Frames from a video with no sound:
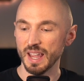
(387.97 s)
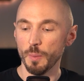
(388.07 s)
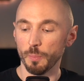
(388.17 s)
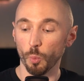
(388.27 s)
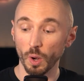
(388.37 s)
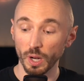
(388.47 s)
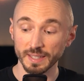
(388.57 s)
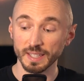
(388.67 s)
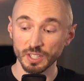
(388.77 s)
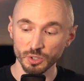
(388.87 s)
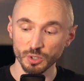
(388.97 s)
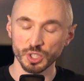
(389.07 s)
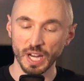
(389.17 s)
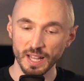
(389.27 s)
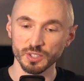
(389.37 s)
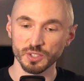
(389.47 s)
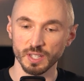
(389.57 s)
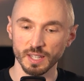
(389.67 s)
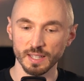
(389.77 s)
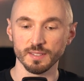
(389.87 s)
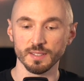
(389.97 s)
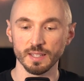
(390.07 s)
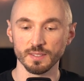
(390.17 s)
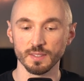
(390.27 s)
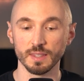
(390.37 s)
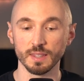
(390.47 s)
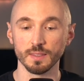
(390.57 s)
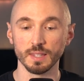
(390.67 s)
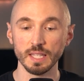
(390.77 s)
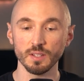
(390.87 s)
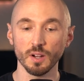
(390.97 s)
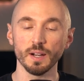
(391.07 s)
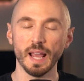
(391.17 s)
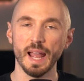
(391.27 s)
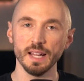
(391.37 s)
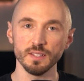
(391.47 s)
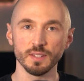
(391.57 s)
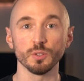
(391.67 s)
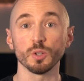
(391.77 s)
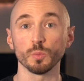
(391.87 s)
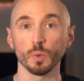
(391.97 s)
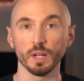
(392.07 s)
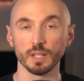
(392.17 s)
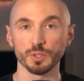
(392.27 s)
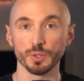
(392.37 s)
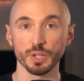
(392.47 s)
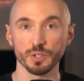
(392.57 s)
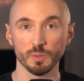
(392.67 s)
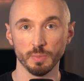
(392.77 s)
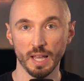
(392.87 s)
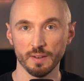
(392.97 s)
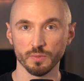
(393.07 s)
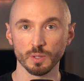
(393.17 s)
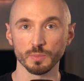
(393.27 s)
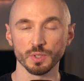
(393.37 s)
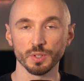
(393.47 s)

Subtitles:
what additional challenge to this is these aren't ads that you can run on traditional platforms.